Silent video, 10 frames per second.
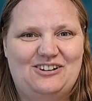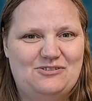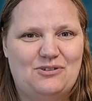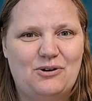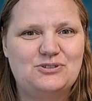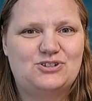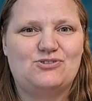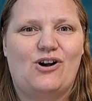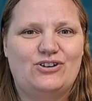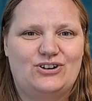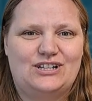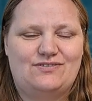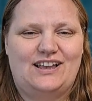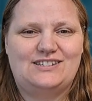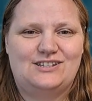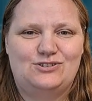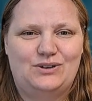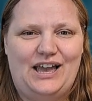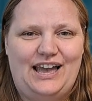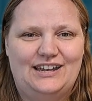grow stronger as fast as you
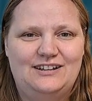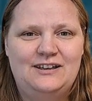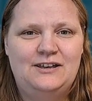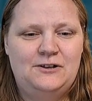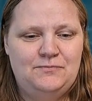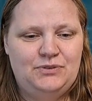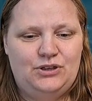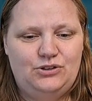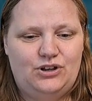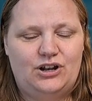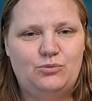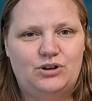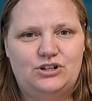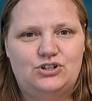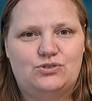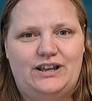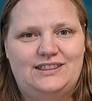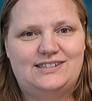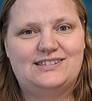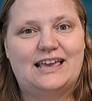can, you're going to want to train
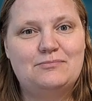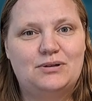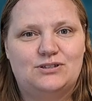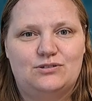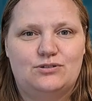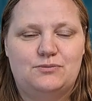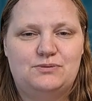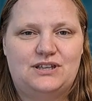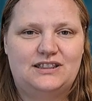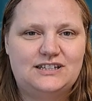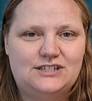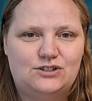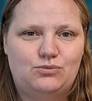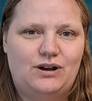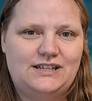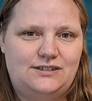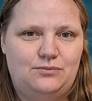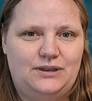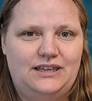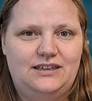the same muscle groups at least twice a
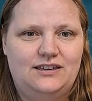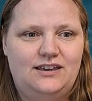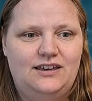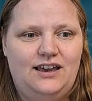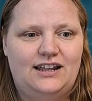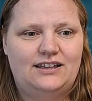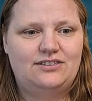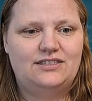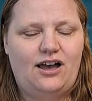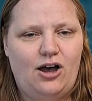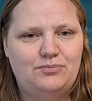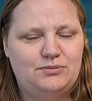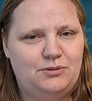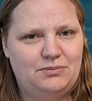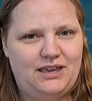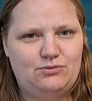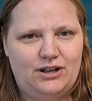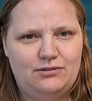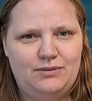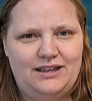week. And I think the optimum they
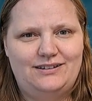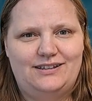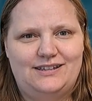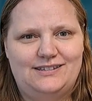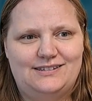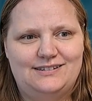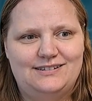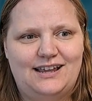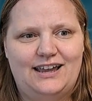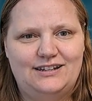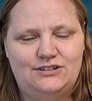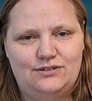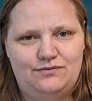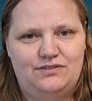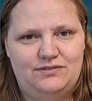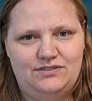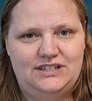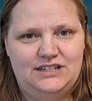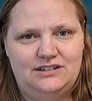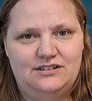recommend is 9 to
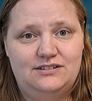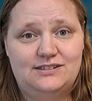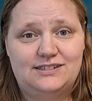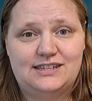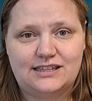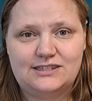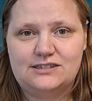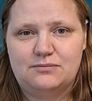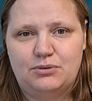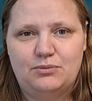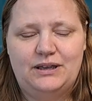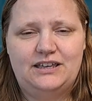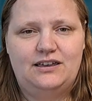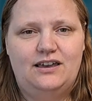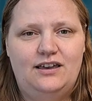15 sets per week.